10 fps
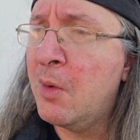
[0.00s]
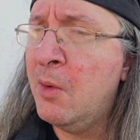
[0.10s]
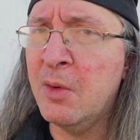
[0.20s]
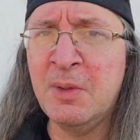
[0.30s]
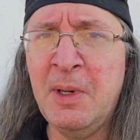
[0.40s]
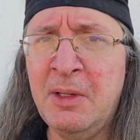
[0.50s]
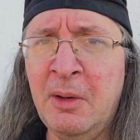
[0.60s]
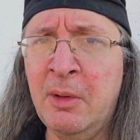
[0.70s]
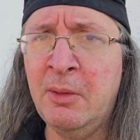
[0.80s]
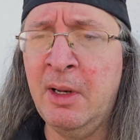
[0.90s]
Oh, especially that
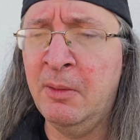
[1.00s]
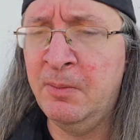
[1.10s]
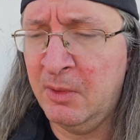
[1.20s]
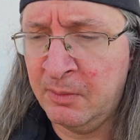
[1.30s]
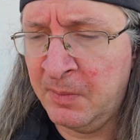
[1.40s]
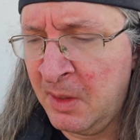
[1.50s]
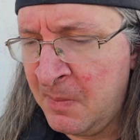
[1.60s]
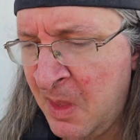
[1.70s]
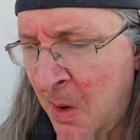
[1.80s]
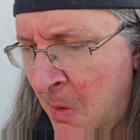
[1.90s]
Retro Hill.
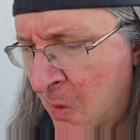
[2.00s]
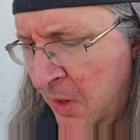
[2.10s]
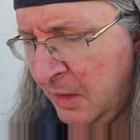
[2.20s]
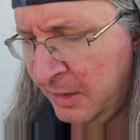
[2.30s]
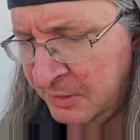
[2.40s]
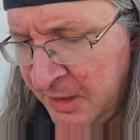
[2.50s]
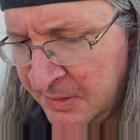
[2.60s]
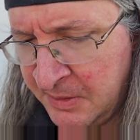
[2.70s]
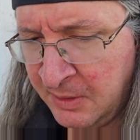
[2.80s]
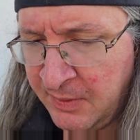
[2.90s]
Oh, that light sinus
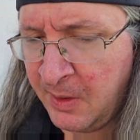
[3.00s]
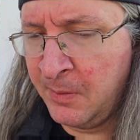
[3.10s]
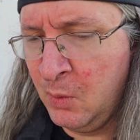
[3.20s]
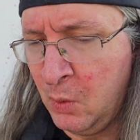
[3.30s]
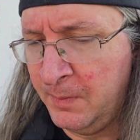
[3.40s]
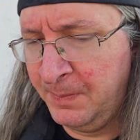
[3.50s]
is on fire. Ooh.